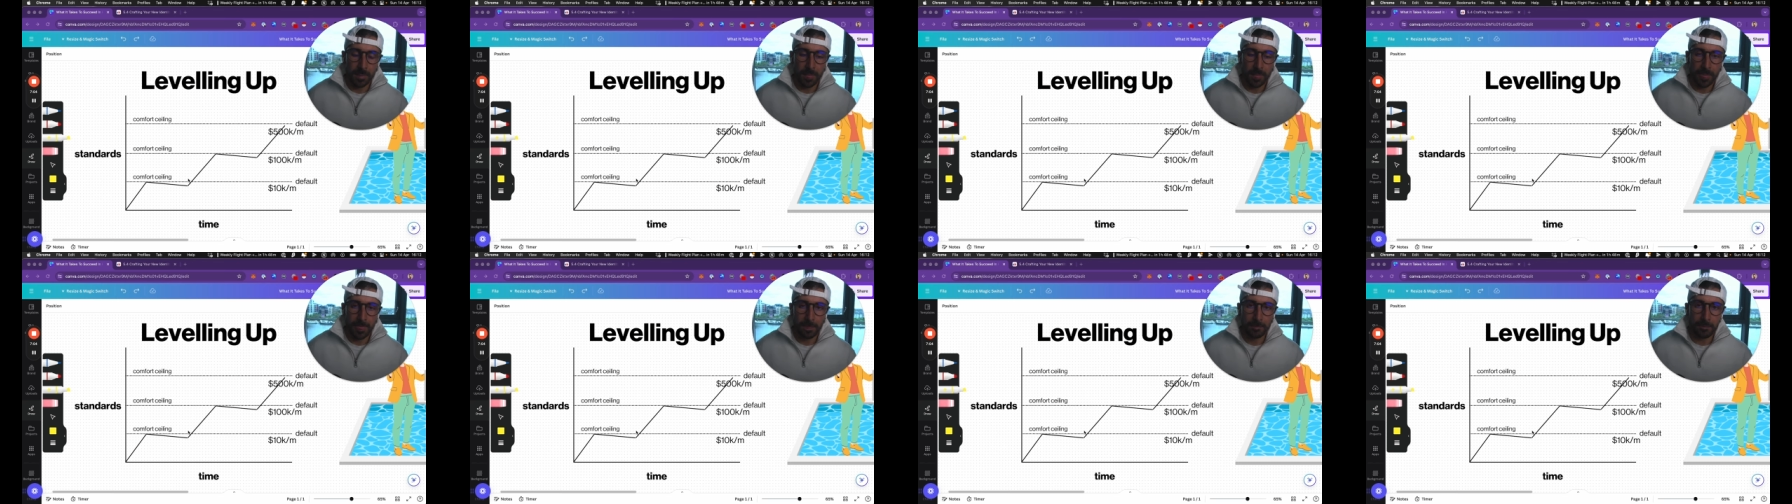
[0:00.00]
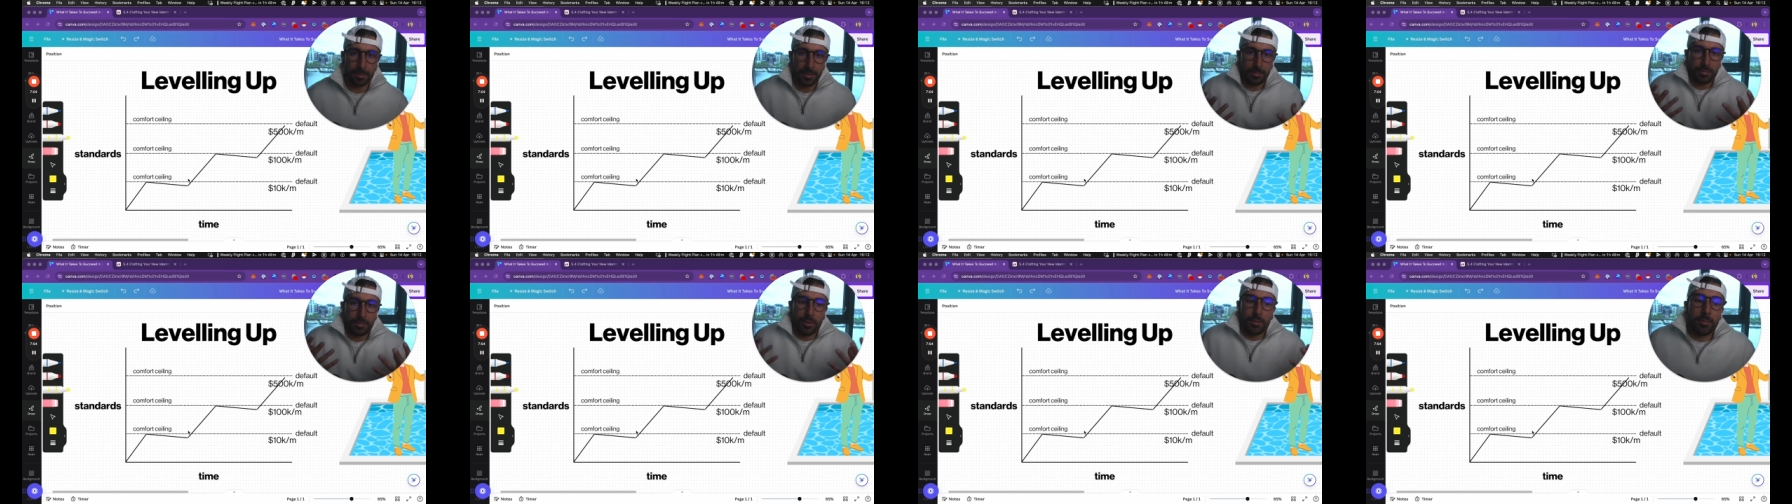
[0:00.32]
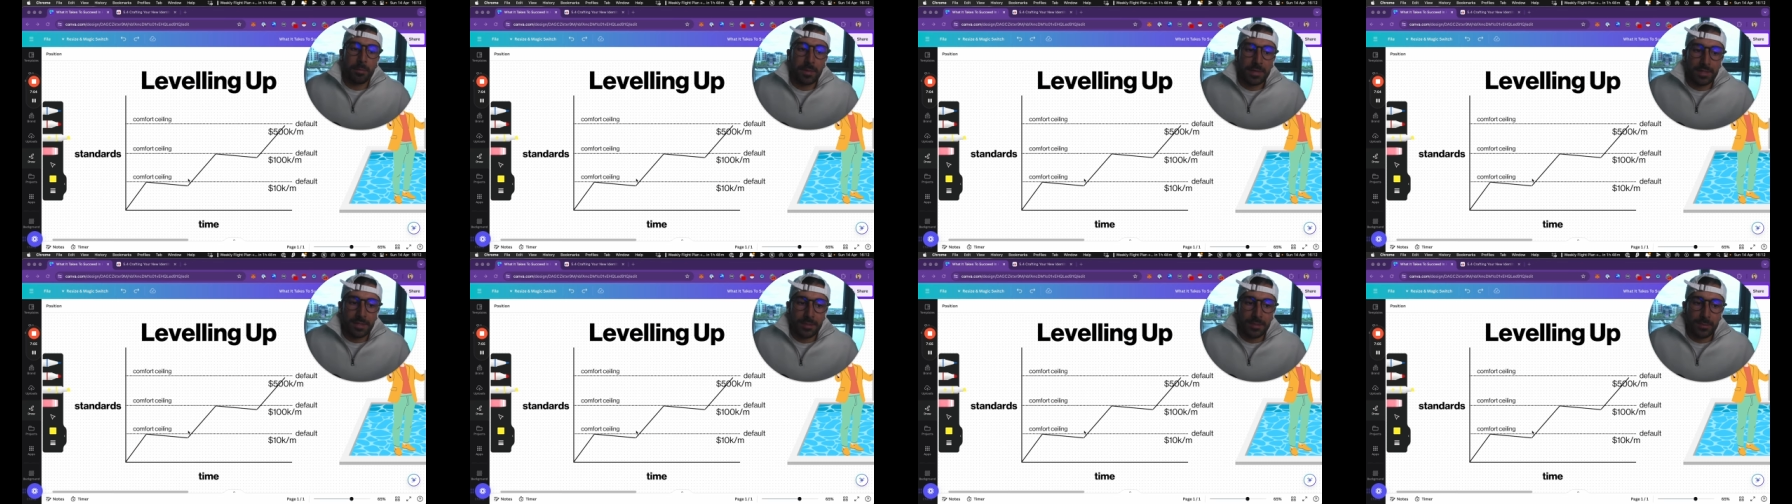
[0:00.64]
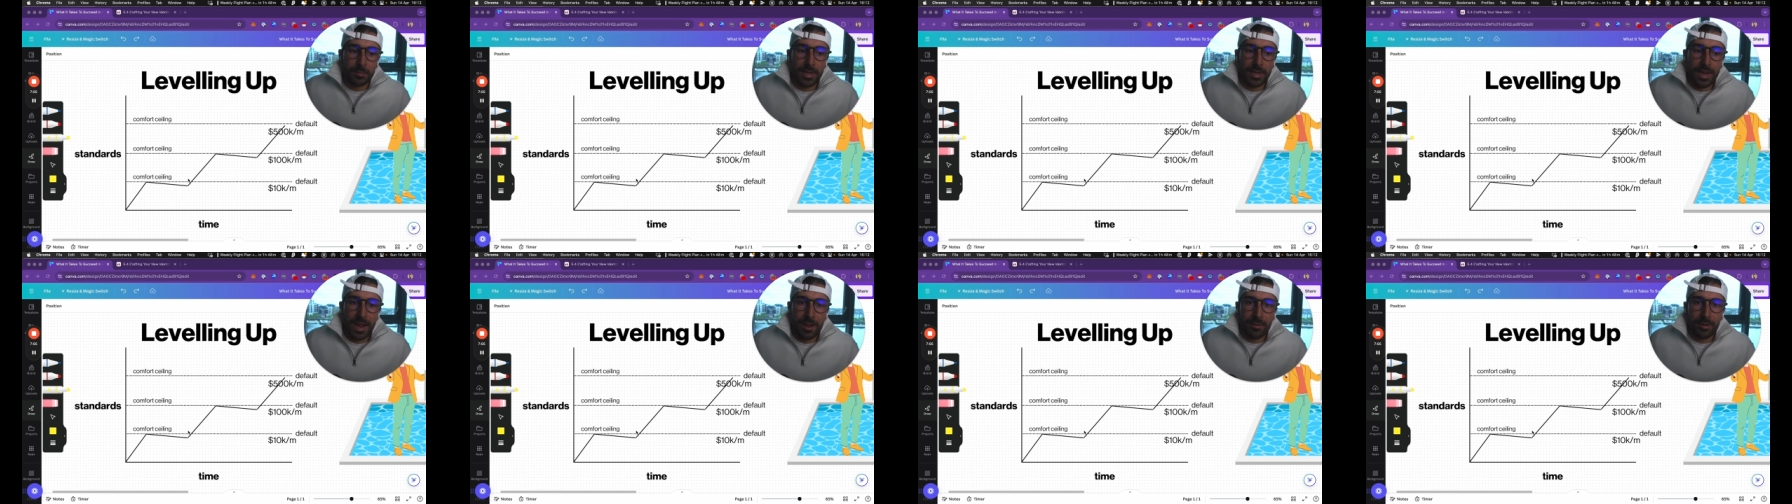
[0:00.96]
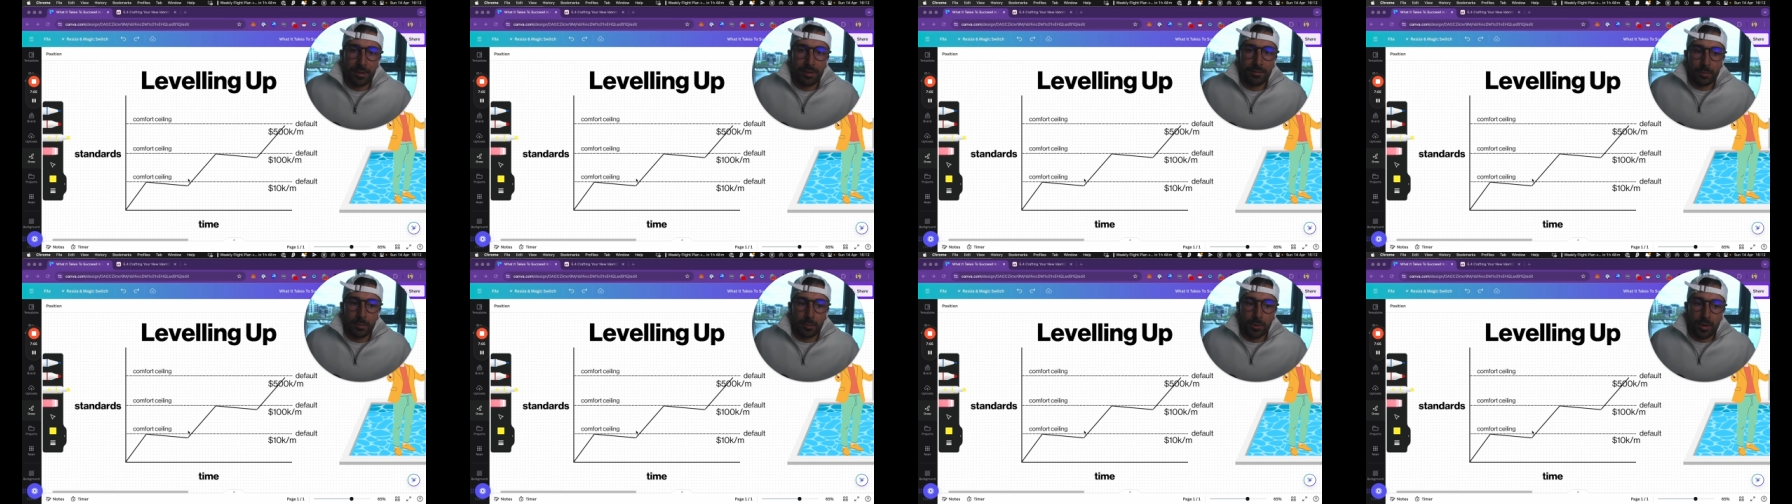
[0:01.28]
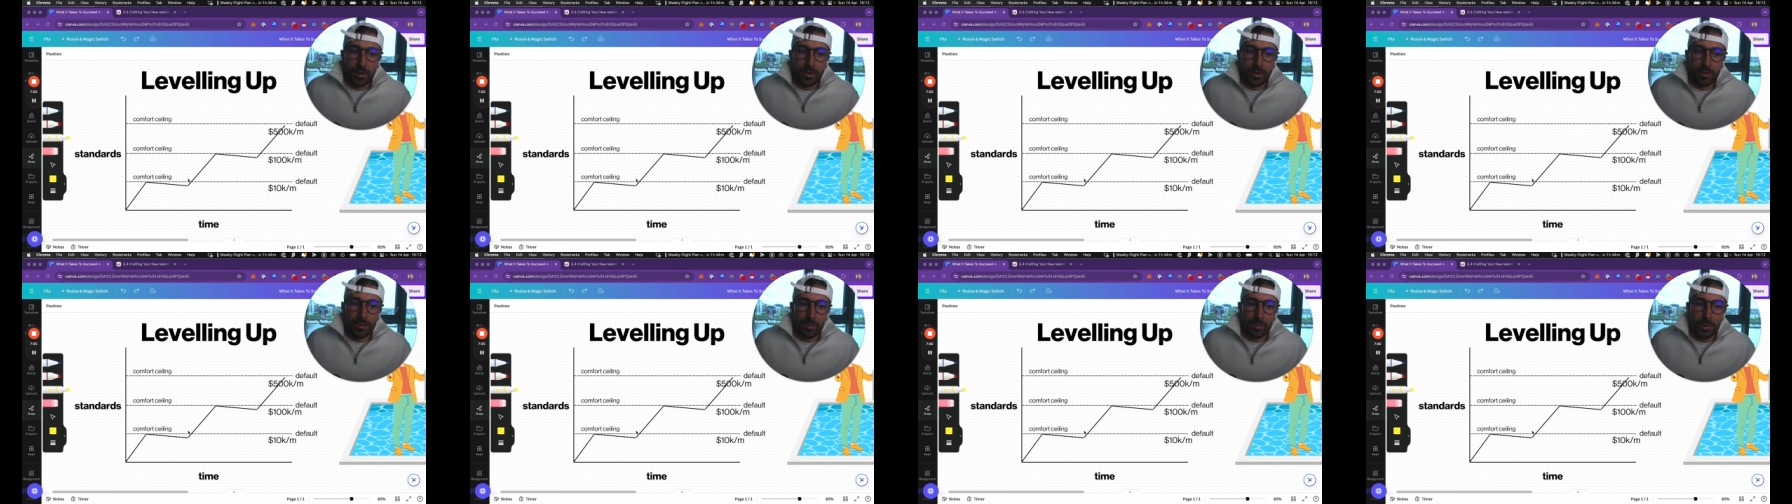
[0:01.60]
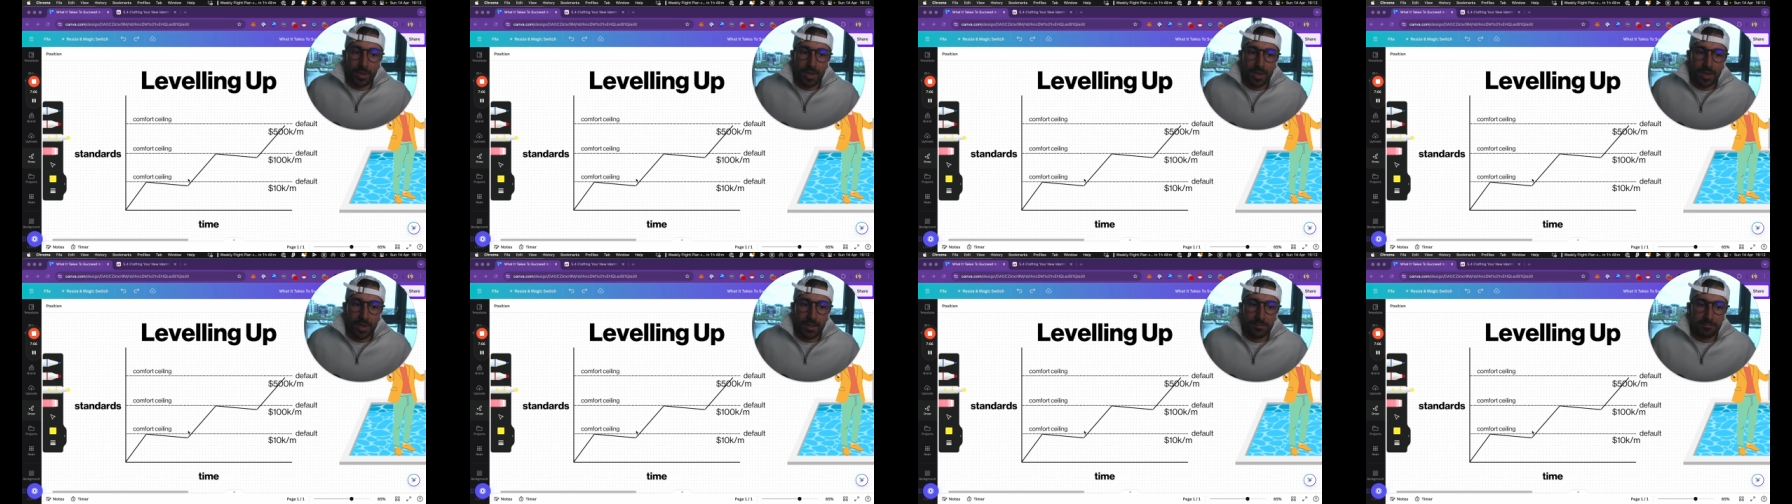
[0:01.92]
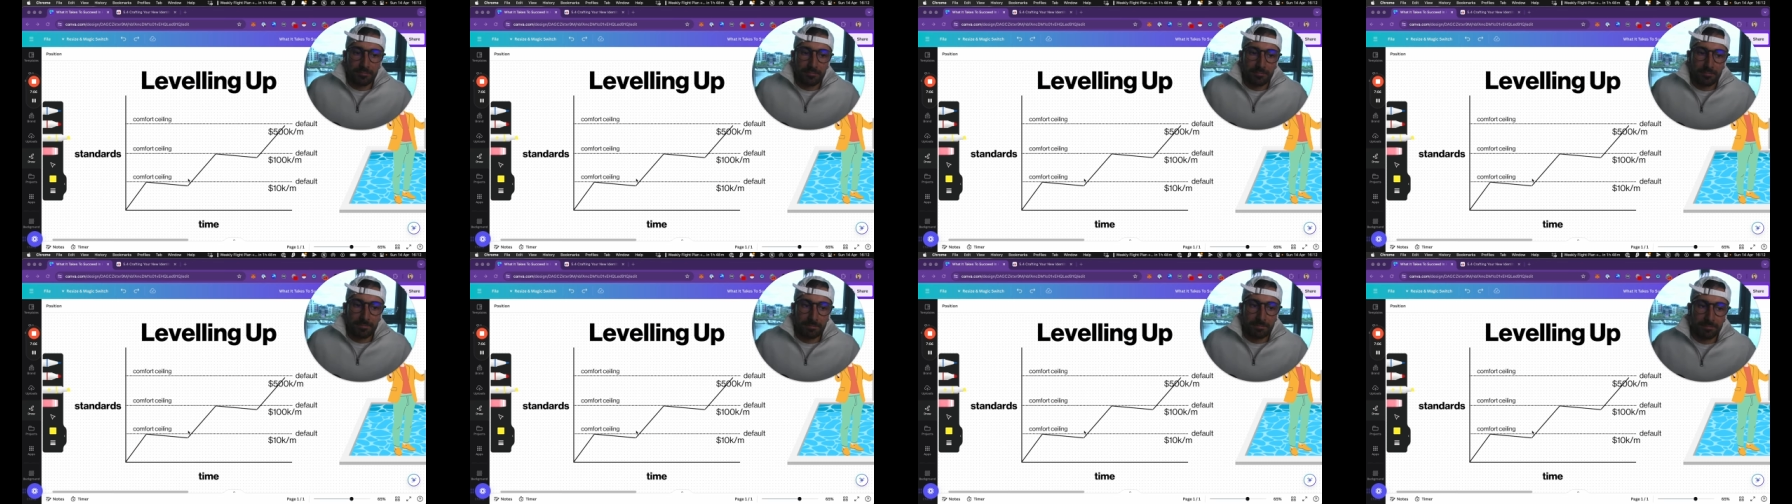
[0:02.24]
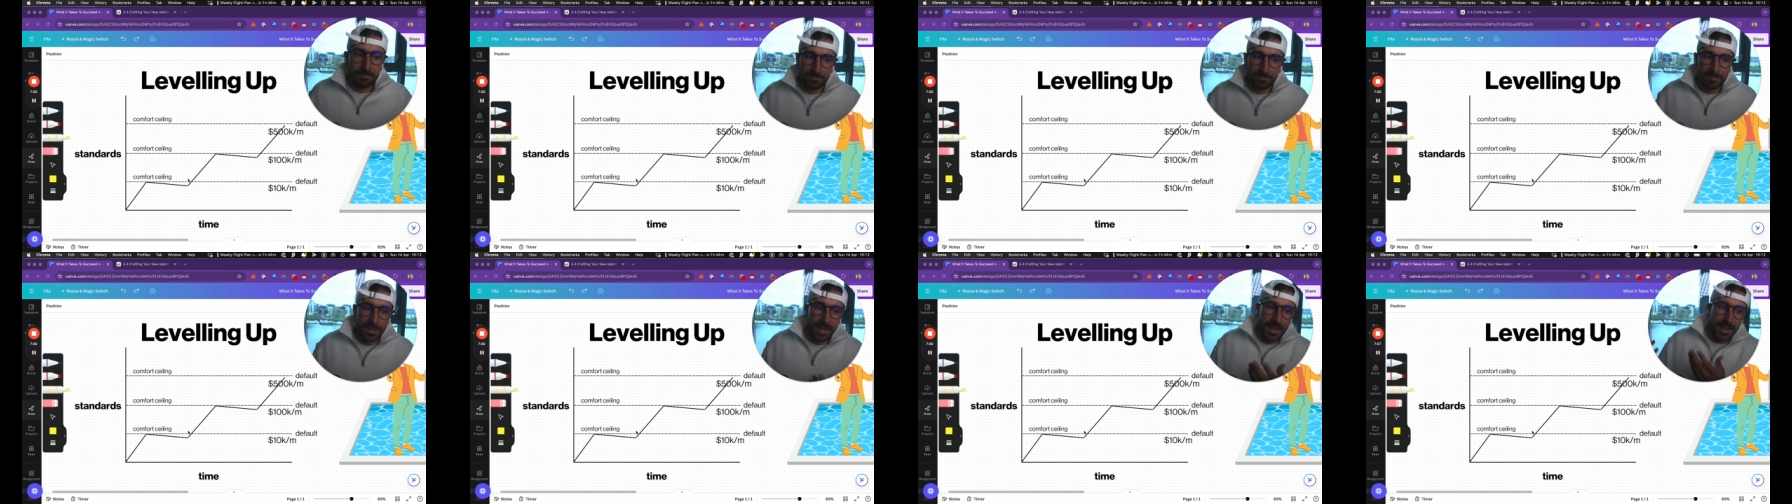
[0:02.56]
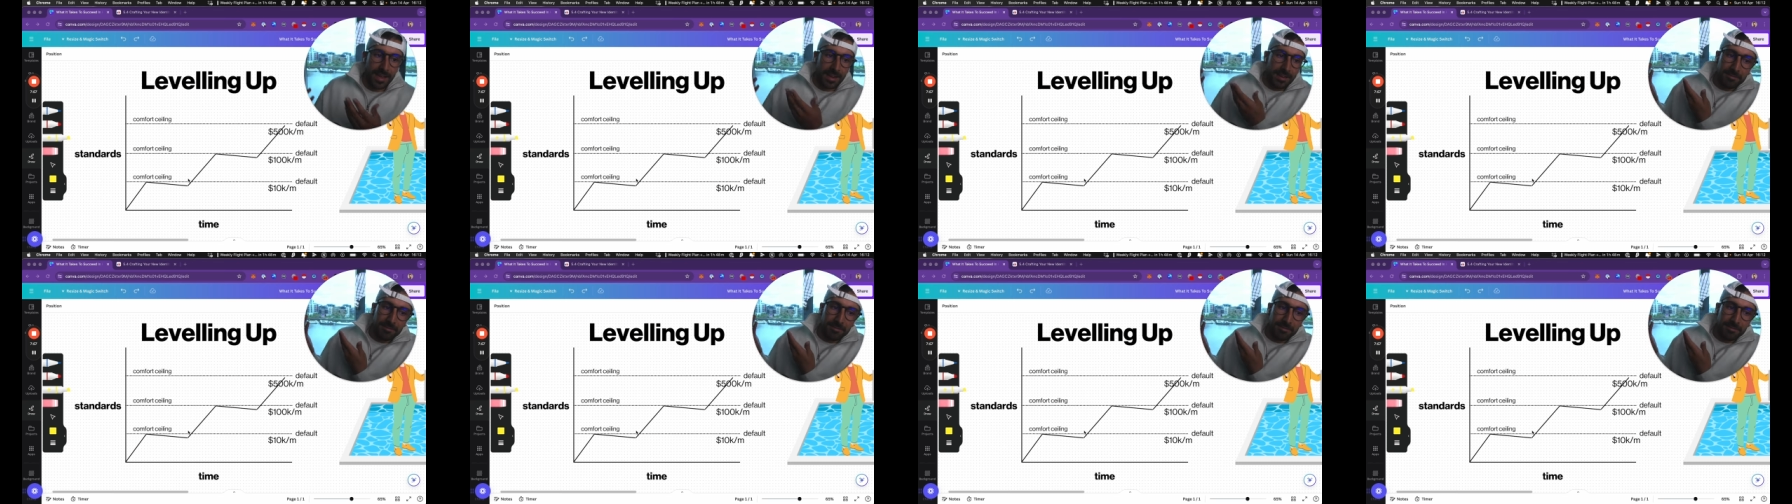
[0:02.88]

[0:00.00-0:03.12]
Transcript: But the problem is, is we now live in a world where, hey,